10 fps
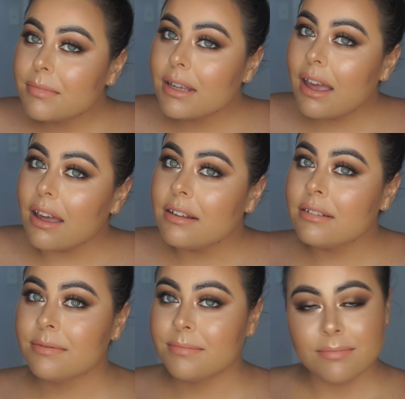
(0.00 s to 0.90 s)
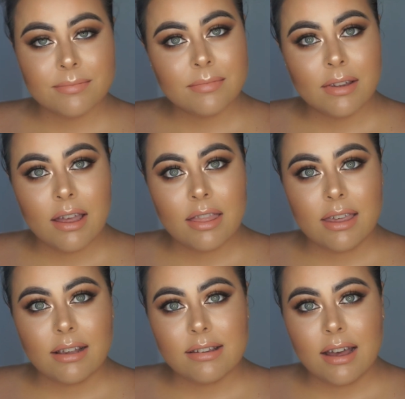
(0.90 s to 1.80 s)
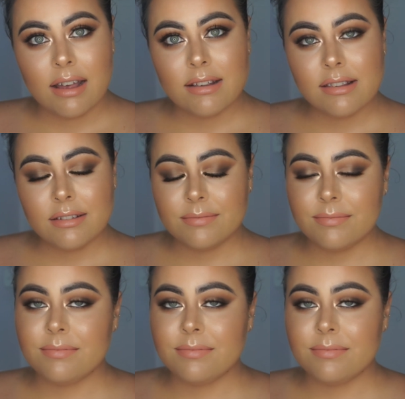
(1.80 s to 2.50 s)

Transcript: Yeah. Thanks guys.